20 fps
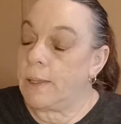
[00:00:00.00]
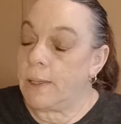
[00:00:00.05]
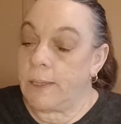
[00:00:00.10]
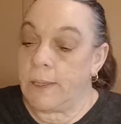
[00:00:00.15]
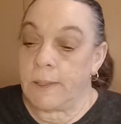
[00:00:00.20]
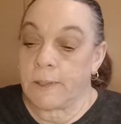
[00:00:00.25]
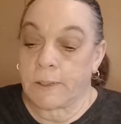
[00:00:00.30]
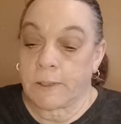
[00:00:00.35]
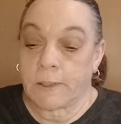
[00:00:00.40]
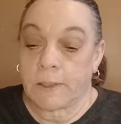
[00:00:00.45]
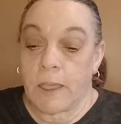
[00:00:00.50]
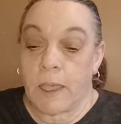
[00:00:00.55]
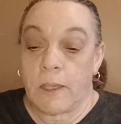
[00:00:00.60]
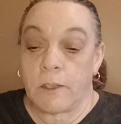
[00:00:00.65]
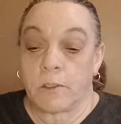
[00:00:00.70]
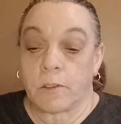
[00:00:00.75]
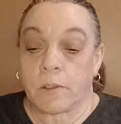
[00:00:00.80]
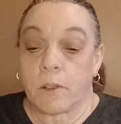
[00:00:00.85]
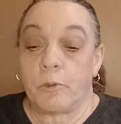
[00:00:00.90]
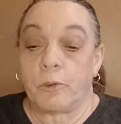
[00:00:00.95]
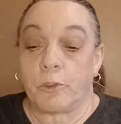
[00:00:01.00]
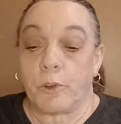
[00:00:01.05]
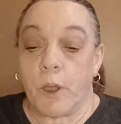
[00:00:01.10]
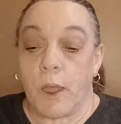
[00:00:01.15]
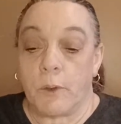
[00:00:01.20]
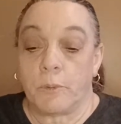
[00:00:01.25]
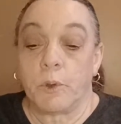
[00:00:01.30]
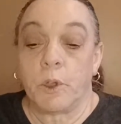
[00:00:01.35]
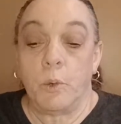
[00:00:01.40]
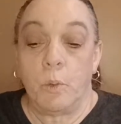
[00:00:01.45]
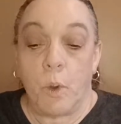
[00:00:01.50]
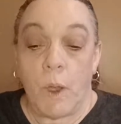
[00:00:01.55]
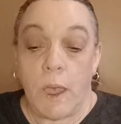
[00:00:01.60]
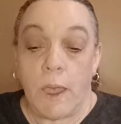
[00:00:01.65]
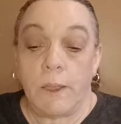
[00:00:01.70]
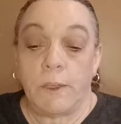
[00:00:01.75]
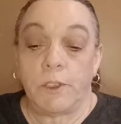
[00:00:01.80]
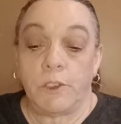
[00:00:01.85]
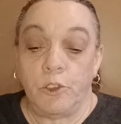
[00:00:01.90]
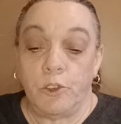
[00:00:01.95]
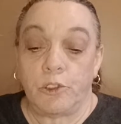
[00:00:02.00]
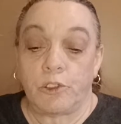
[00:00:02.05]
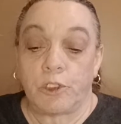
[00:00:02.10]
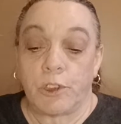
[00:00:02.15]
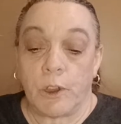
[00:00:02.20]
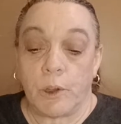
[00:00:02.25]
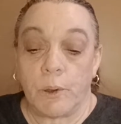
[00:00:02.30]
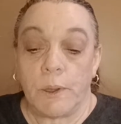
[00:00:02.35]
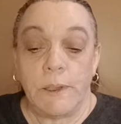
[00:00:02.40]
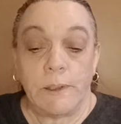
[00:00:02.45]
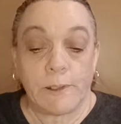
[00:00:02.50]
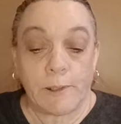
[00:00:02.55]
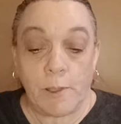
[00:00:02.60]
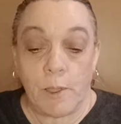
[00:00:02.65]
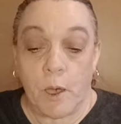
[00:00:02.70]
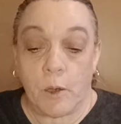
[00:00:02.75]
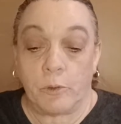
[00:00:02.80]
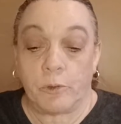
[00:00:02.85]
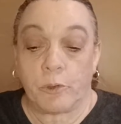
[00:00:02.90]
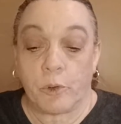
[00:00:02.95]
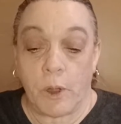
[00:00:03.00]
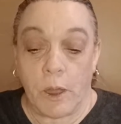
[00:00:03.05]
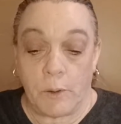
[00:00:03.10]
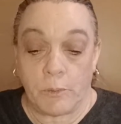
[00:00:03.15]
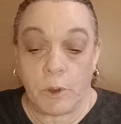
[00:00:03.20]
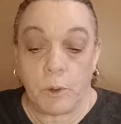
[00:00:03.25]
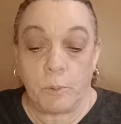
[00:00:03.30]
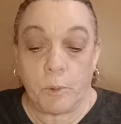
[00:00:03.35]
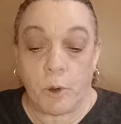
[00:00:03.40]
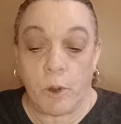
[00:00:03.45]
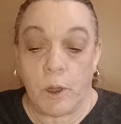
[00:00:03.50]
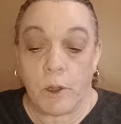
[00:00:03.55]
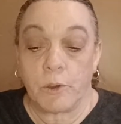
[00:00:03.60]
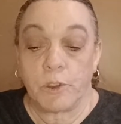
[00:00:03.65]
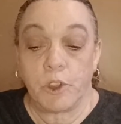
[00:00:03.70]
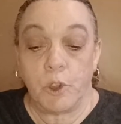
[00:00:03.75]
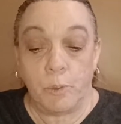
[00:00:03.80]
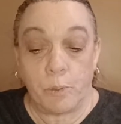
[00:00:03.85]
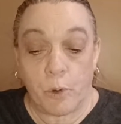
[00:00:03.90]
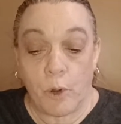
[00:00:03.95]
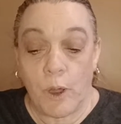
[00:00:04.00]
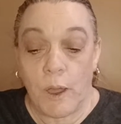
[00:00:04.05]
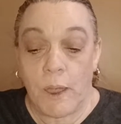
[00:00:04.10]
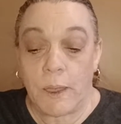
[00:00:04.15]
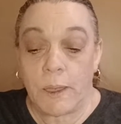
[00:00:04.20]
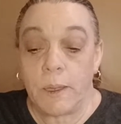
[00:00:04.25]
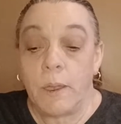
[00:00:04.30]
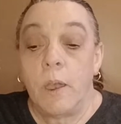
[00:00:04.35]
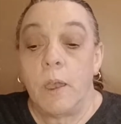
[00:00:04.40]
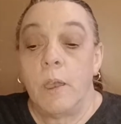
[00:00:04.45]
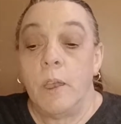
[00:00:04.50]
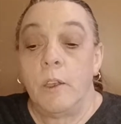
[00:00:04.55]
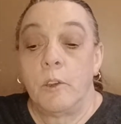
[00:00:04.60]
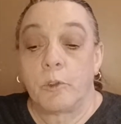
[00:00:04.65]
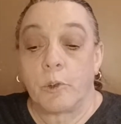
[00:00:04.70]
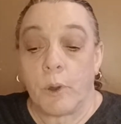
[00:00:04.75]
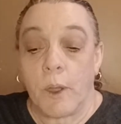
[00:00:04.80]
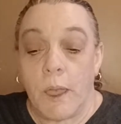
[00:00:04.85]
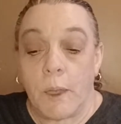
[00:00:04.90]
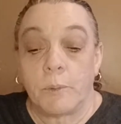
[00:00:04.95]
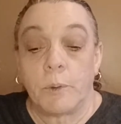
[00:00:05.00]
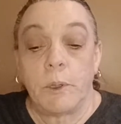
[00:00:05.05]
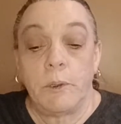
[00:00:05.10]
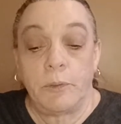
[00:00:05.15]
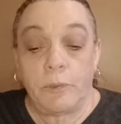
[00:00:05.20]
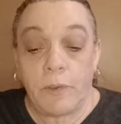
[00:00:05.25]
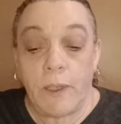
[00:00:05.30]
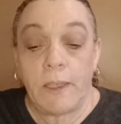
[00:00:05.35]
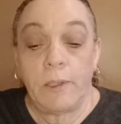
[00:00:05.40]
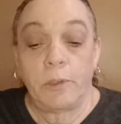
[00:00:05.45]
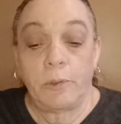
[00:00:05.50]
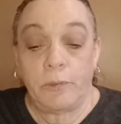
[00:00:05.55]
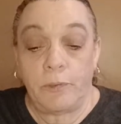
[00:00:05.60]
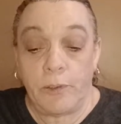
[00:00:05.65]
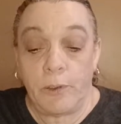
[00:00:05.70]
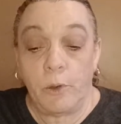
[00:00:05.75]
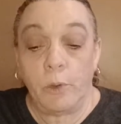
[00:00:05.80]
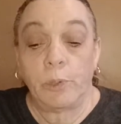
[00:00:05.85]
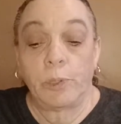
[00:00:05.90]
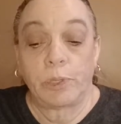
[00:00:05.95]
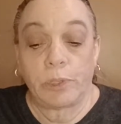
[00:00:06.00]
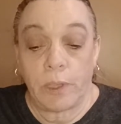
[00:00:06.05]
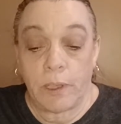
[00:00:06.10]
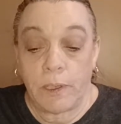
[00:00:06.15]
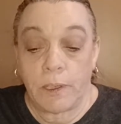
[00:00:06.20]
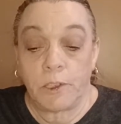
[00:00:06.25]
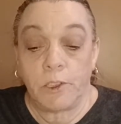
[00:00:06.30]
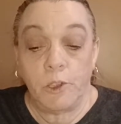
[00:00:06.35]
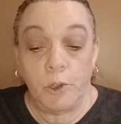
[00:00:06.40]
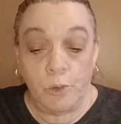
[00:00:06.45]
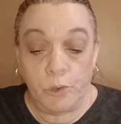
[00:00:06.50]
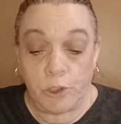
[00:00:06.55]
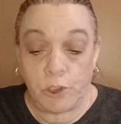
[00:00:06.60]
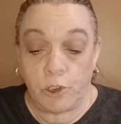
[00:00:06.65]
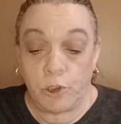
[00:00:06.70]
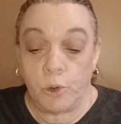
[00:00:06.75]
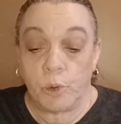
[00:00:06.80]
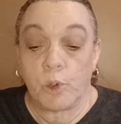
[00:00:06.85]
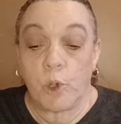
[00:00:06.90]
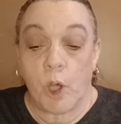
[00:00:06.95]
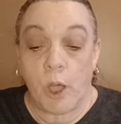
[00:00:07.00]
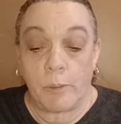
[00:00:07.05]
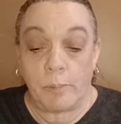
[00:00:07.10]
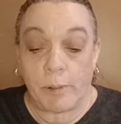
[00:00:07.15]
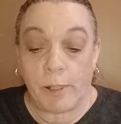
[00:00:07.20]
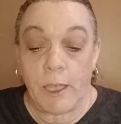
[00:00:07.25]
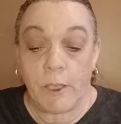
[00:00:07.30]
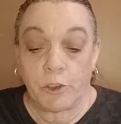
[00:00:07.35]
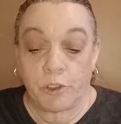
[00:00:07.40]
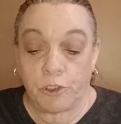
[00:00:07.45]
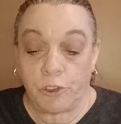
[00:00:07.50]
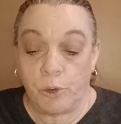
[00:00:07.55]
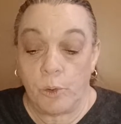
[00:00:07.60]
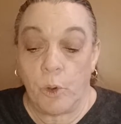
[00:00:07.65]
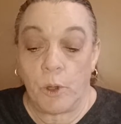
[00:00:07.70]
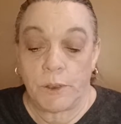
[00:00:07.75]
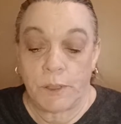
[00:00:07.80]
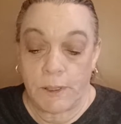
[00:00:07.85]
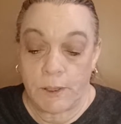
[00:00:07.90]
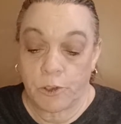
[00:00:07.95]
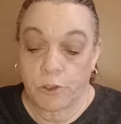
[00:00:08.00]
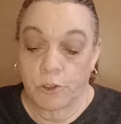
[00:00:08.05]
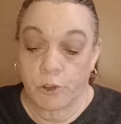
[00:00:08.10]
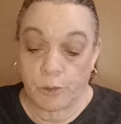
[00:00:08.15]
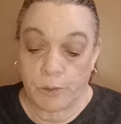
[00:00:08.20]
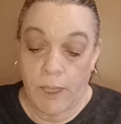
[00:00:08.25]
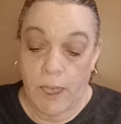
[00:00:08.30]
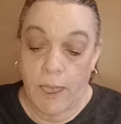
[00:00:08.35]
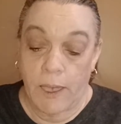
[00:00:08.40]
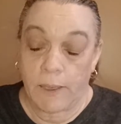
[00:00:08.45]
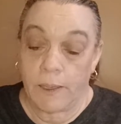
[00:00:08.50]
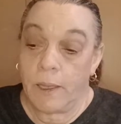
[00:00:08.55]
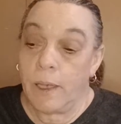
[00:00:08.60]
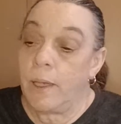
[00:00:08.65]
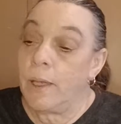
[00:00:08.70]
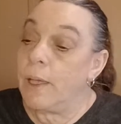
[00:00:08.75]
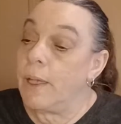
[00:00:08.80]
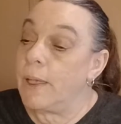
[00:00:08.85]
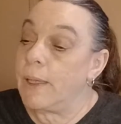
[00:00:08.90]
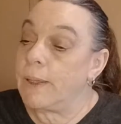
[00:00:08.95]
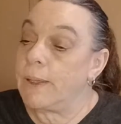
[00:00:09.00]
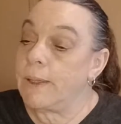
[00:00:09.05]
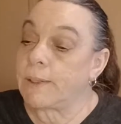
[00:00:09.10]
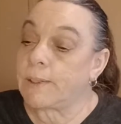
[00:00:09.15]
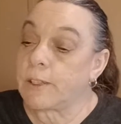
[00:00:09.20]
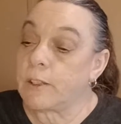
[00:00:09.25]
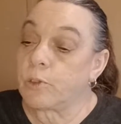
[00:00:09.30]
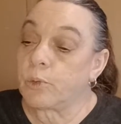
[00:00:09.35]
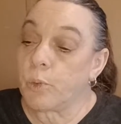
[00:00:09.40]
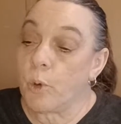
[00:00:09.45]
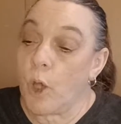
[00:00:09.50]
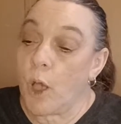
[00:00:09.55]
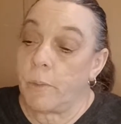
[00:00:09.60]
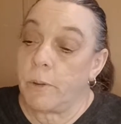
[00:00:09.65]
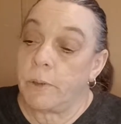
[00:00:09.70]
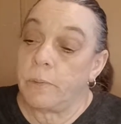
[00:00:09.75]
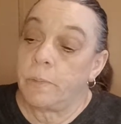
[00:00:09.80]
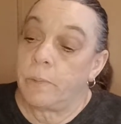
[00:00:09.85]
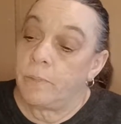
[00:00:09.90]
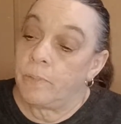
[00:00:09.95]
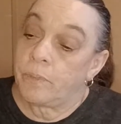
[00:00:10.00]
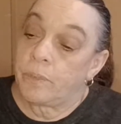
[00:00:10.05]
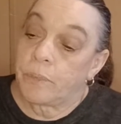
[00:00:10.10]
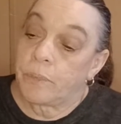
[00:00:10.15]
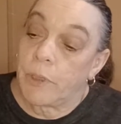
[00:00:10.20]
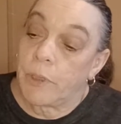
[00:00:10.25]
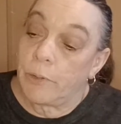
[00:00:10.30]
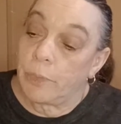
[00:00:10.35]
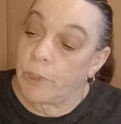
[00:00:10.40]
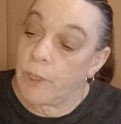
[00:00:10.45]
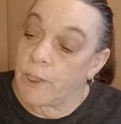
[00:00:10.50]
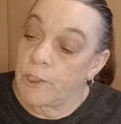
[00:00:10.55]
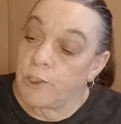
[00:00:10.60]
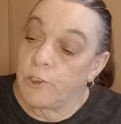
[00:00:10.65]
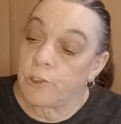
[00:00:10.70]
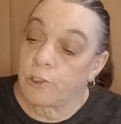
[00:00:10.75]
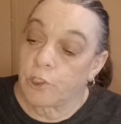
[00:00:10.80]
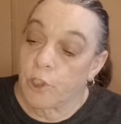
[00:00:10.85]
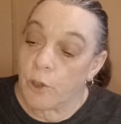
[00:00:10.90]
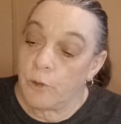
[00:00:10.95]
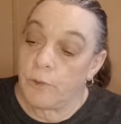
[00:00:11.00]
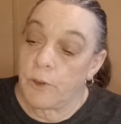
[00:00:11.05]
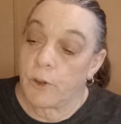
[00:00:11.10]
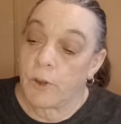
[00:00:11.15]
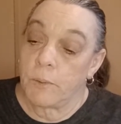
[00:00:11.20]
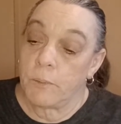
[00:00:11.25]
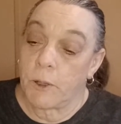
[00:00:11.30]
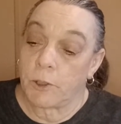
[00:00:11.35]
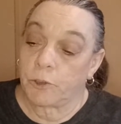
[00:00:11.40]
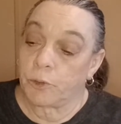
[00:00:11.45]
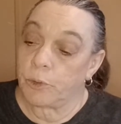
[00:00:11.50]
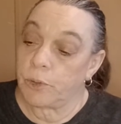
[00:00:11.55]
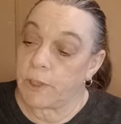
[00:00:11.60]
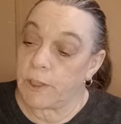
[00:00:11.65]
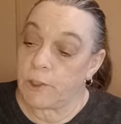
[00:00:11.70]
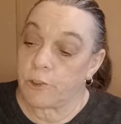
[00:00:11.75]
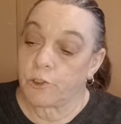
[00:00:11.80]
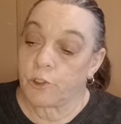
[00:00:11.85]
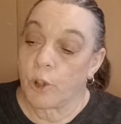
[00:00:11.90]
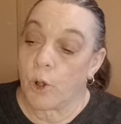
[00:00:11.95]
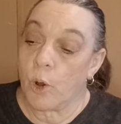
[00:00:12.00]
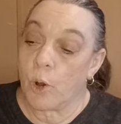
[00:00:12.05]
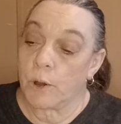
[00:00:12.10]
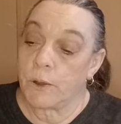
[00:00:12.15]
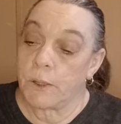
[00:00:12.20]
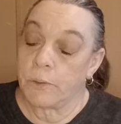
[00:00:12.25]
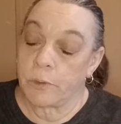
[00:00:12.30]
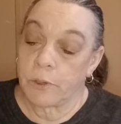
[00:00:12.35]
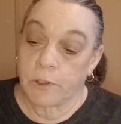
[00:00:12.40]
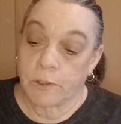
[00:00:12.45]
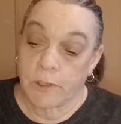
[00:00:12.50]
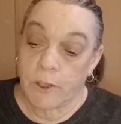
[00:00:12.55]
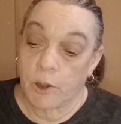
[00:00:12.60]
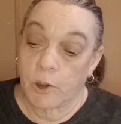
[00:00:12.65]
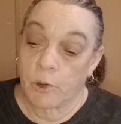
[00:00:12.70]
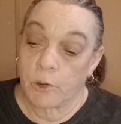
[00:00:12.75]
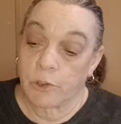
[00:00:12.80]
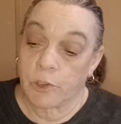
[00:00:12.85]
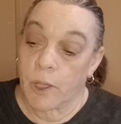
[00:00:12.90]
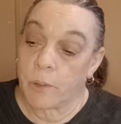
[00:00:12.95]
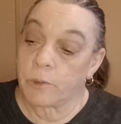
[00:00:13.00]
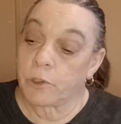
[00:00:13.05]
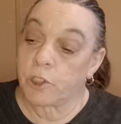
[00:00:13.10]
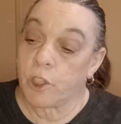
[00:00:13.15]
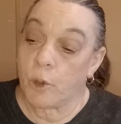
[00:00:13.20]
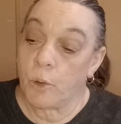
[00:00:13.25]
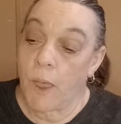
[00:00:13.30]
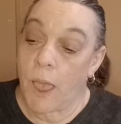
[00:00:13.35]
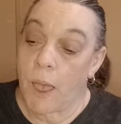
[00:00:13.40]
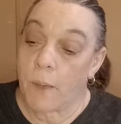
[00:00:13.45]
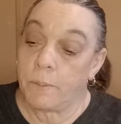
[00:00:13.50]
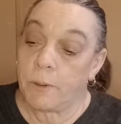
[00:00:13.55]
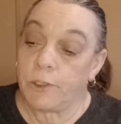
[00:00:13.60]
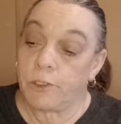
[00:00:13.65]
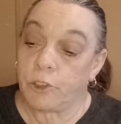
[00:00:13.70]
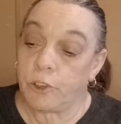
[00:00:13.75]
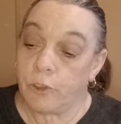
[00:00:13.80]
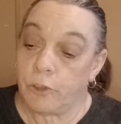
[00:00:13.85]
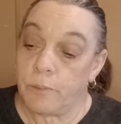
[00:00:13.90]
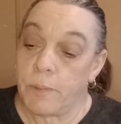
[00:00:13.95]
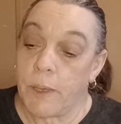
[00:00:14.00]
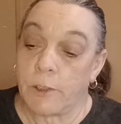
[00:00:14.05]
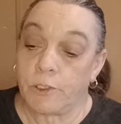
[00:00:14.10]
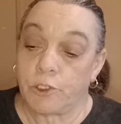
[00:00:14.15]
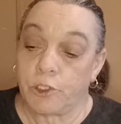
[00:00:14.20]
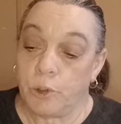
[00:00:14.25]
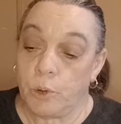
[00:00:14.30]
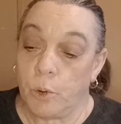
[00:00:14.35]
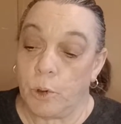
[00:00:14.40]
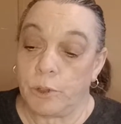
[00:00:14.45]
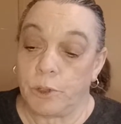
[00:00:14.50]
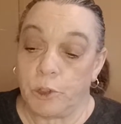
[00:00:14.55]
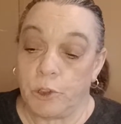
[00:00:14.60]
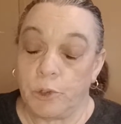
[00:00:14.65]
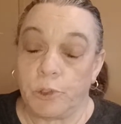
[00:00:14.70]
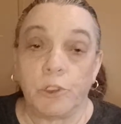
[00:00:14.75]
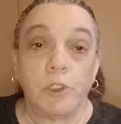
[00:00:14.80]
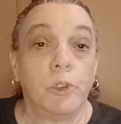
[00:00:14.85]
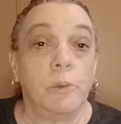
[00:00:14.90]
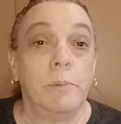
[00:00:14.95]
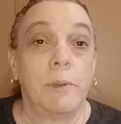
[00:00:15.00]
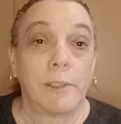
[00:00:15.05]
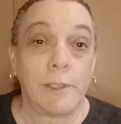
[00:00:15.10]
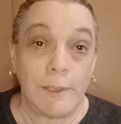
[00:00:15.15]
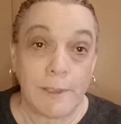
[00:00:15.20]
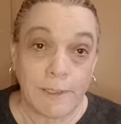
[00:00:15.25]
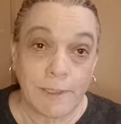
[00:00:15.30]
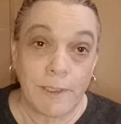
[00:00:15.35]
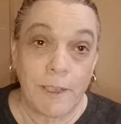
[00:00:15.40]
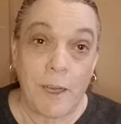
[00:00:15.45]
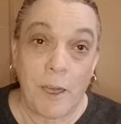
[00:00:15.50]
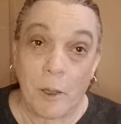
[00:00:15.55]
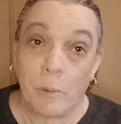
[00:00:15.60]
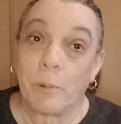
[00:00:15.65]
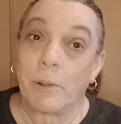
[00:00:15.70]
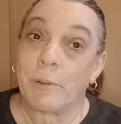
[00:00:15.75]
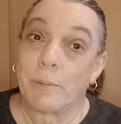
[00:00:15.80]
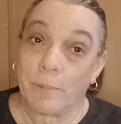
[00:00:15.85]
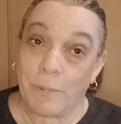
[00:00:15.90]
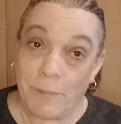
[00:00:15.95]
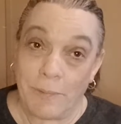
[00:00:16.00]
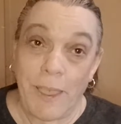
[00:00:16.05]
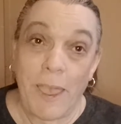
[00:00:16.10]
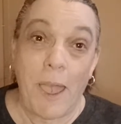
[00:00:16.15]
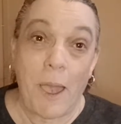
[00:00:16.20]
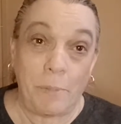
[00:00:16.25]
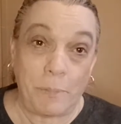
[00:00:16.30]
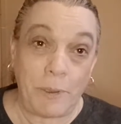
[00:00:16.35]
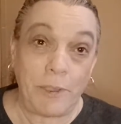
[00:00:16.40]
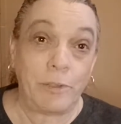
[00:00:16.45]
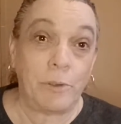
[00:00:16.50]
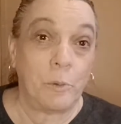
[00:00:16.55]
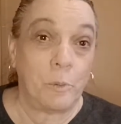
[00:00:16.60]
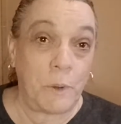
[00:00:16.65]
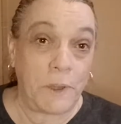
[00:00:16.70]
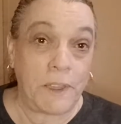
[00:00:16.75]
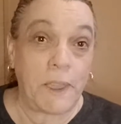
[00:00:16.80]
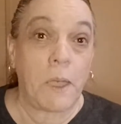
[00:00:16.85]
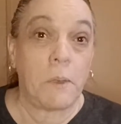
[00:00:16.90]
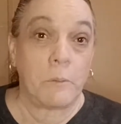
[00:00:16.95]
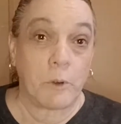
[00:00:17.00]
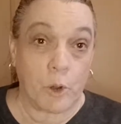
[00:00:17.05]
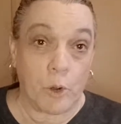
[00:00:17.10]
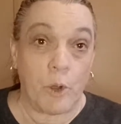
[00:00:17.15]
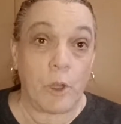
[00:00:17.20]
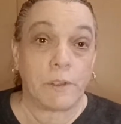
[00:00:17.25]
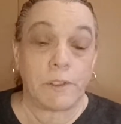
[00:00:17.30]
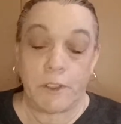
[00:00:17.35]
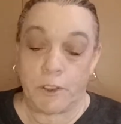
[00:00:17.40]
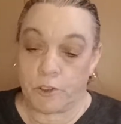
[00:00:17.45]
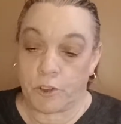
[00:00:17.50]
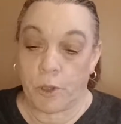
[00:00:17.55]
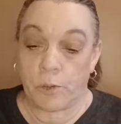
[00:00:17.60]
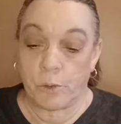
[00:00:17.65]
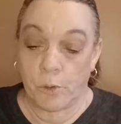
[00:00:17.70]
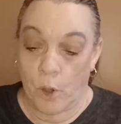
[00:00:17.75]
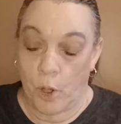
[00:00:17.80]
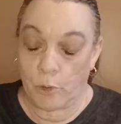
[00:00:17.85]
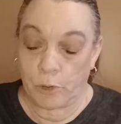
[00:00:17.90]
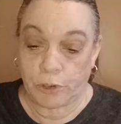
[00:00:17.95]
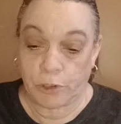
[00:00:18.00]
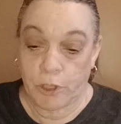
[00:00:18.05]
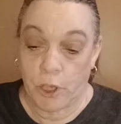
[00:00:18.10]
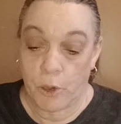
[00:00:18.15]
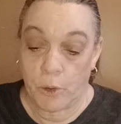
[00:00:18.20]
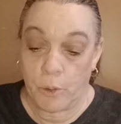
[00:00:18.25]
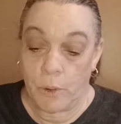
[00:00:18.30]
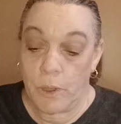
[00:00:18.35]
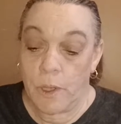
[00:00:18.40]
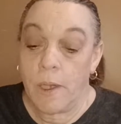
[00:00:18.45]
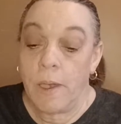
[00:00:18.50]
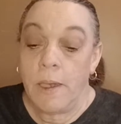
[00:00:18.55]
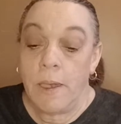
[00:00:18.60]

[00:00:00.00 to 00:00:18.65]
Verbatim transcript: It says, for every way you share his love, for every prayer you pray, for every faith-filled thing you do, God bless you on Easter day. It says, Robin, Thank you so very much for the Easter card and the stickers. I'm so happy to have met you on YouTube. Melissa, I'm happy that we came across each other also.